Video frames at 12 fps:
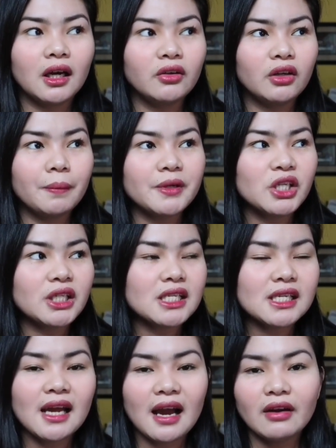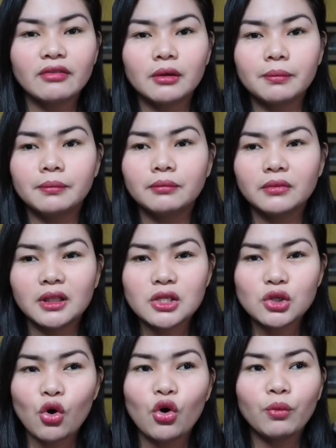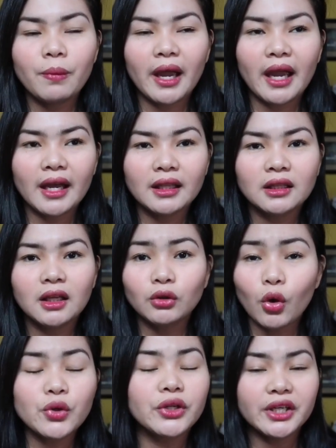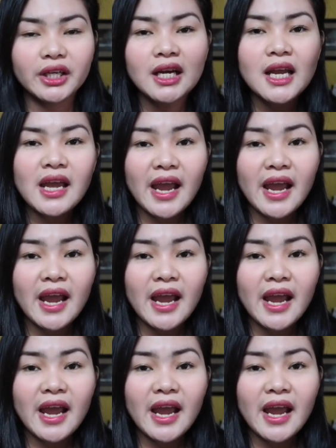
ano naman, she doesn't have the soap and the toner.